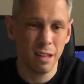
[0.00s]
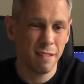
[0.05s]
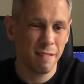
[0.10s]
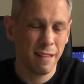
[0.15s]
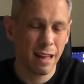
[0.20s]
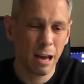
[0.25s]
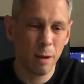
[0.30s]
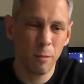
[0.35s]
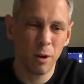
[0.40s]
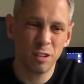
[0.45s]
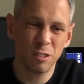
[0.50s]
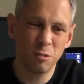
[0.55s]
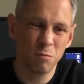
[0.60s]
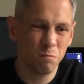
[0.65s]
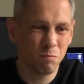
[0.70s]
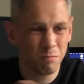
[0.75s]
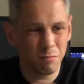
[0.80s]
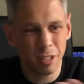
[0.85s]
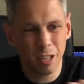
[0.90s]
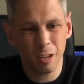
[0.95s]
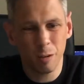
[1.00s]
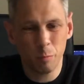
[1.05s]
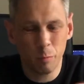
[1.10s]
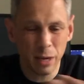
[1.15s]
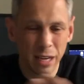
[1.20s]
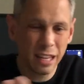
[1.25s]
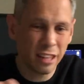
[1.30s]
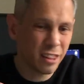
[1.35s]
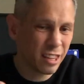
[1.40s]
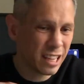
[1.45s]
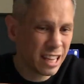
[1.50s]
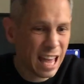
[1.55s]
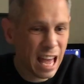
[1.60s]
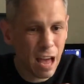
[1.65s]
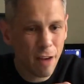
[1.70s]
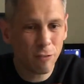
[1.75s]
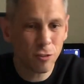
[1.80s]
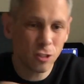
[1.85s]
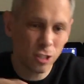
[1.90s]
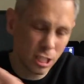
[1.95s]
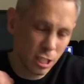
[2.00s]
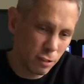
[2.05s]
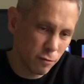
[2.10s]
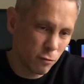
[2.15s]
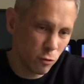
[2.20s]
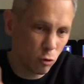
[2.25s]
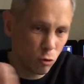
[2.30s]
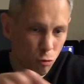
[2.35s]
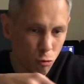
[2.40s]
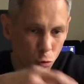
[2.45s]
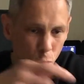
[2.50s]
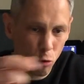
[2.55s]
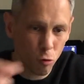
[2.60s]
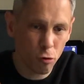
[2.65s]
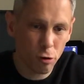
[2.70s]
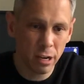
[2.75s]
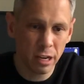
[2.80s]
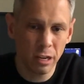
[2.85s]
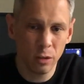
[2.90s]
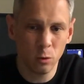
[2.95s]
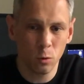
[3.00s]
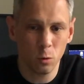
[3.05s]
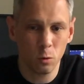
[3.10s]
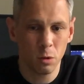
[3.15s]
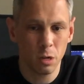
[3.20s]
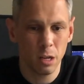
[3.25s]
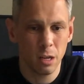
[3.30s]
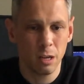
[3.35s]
how much, you know, bigger the canvas is for drawing or,